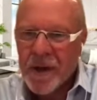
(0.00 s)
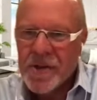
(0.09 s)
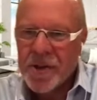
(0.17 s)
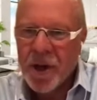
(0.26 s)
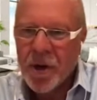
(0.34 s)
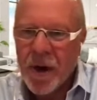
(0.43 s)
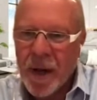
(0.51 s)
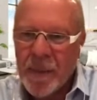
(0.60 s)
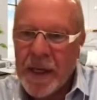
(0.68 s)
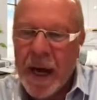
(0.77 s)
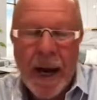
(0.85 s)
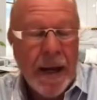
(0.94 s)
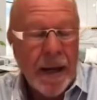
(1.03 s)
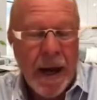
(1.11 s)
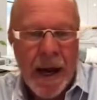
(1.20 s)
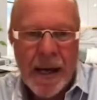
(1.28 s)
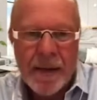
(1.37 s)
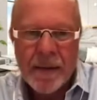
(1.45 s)
so, I mean, I,
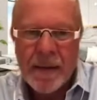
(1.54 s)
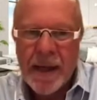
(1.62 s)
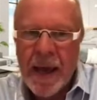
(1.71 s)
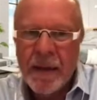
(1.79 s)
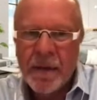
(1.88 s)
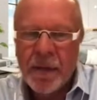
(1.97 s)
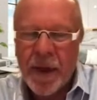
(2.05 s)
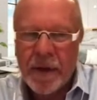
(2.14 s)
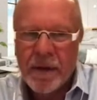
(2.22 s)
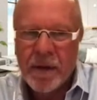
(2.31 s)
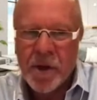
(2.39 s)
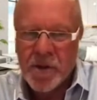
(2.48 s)
I get that